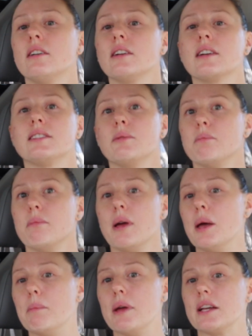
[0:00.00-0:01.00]
because
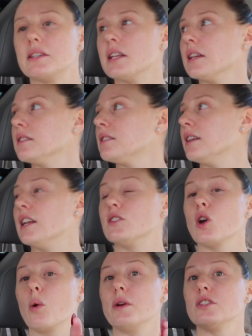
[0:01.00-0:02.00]
it makes sense and
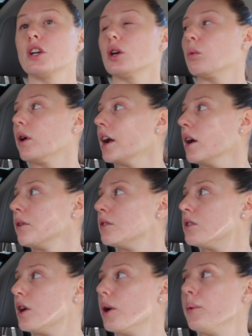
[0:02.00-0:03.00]
it's always a good workout.
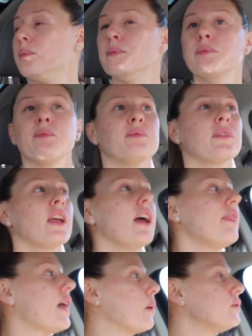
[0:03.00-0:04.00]
So
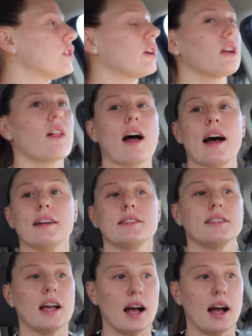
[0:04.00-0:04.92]
that was a good class.